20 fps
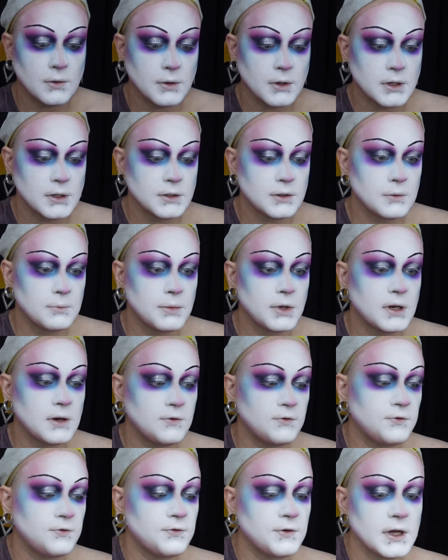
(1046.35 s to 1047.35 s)
we're gonna do a bit of
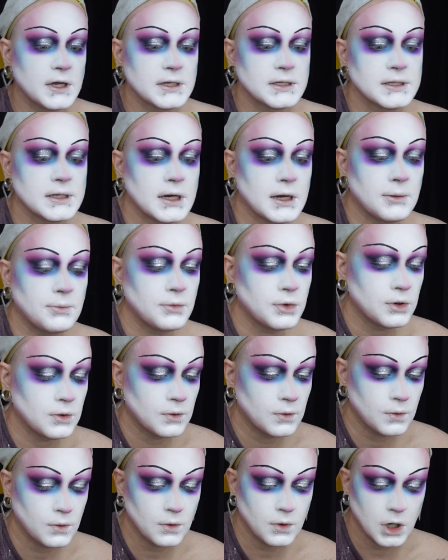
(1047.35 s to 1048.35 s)
fix-up
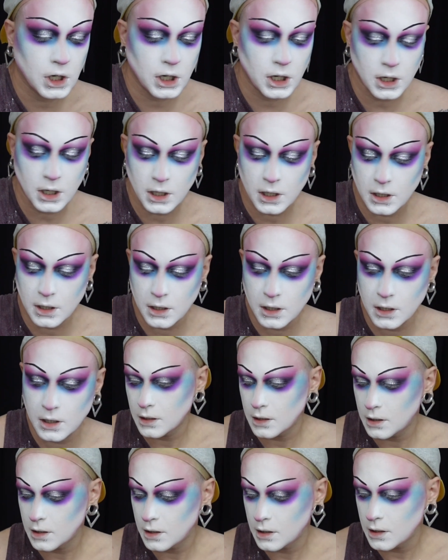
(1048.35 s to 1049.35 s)
work.
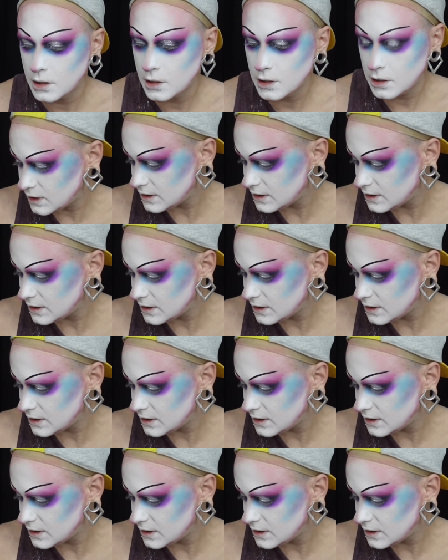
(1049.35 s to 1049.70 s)
I'm gonna